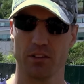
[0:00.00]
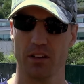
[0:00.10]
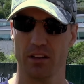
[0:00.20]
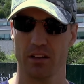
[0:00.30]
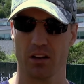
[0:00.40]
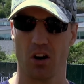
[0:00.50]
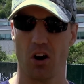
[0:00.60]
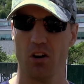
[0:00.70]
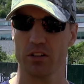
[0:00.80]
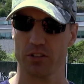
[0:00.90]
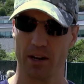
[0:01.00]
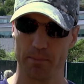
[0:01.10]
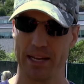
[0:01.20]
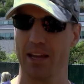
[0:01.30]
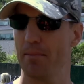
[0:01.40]
the call and try to
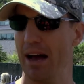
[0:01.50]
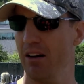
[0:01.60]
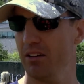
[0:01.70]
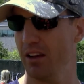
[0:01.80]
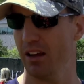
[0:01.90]
beat him out.